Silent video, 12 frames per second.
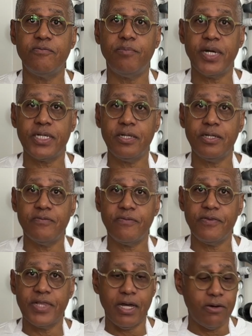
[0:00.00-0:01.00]
butter and
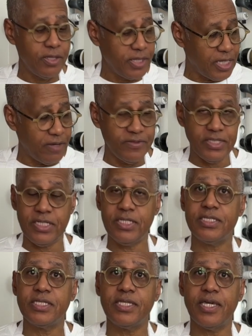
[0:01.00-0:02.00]
flour that I've kneaded
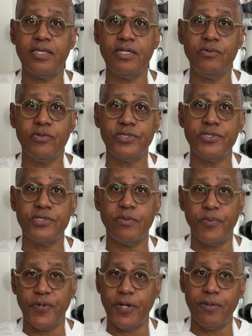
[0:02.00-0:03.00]
together, which is a
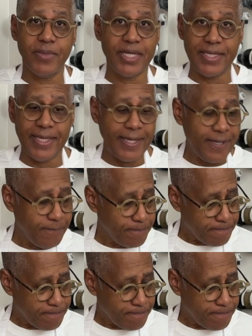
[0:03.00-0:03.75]
Beurre manié,